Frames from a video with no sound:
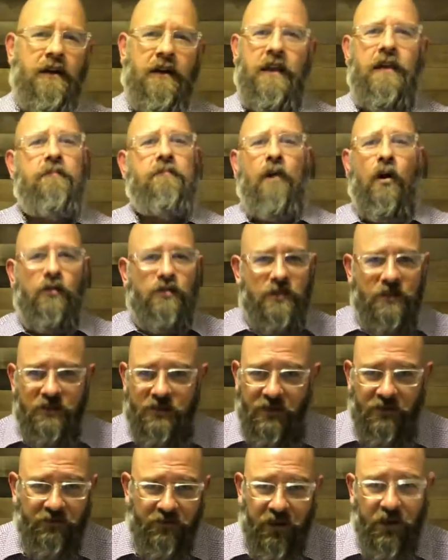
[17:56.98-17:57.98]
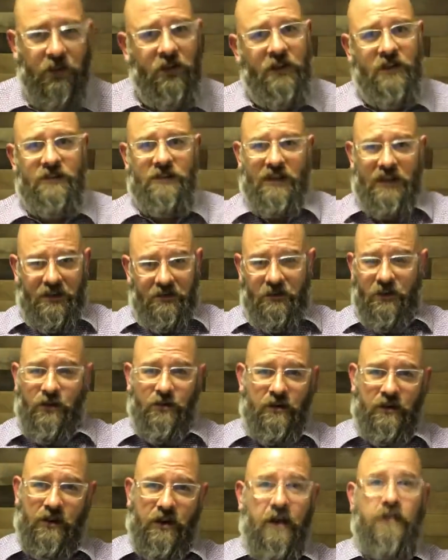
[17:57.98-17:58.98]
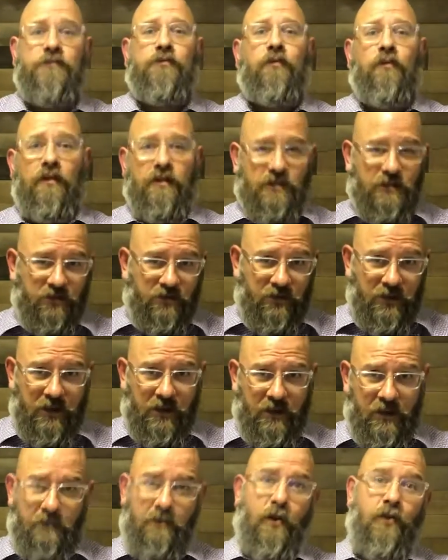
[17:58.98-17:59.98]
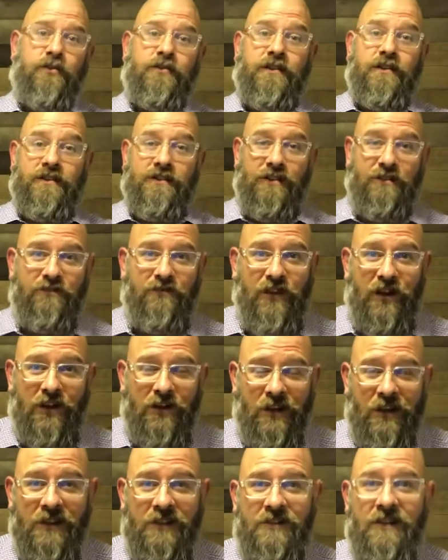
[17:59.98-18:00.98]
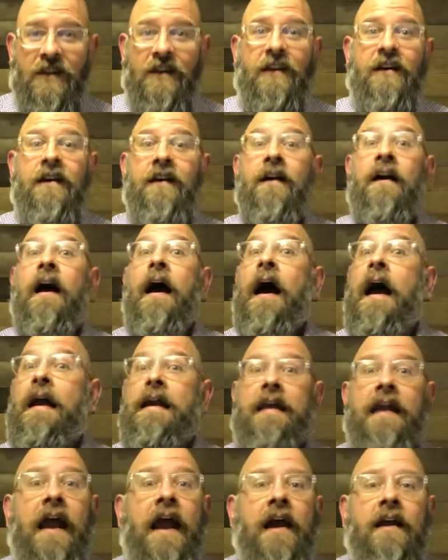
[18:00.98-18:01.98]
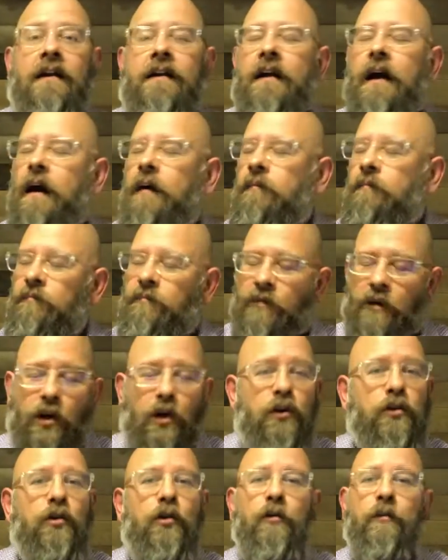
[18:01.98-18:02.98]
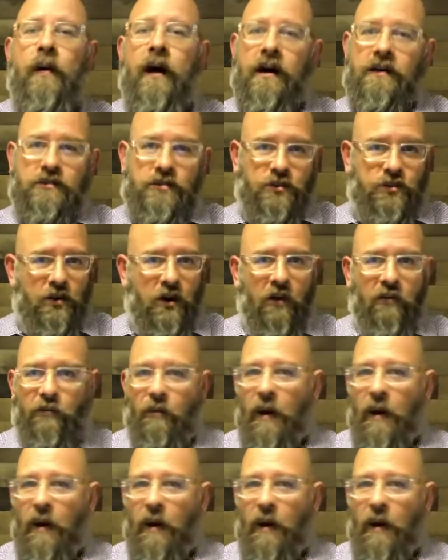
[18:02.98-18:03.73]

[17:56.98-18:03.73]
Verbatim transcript: emotions and feelings, that, you know, the cuss words of emotions and feelings. Again, the clue bus drove